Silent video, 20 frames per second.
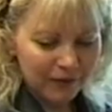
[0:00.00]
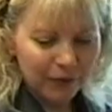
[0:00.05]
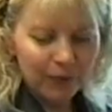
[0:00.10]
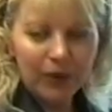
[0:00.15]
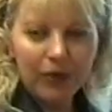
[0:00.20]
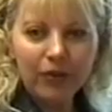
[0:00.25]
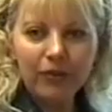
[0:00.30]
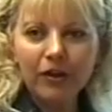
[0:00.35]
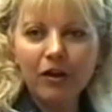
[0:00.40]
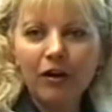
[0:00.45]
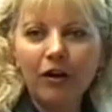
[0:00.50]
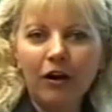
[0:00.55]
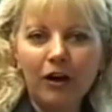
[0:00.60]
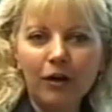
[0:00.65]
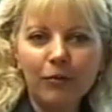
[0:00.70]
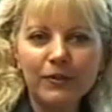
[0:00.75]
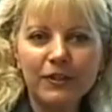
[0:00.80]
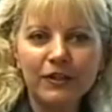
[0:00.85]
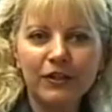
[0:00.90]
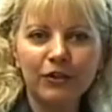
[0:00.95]
whether the
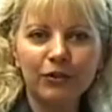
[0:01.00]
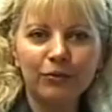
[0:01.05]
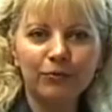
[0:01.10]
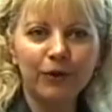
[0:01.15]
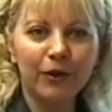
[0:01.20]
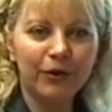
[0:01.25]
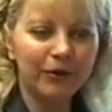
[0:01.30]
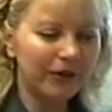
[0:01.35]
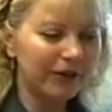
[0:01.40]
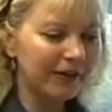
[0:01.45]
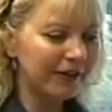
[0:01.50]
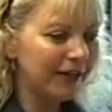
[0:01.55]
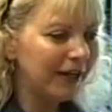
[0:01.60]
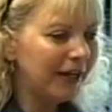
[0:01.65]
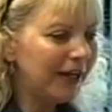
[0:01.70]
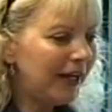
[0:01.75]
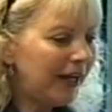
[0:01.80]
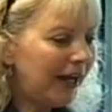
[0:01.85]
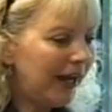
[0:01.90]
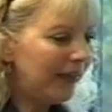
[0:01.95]
car was corroded,
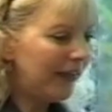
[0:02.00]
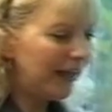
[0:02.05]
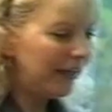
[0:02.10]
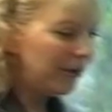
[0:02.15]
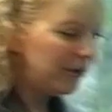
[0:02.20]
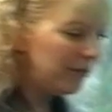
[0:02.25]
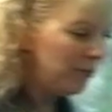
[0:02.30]
and then you'd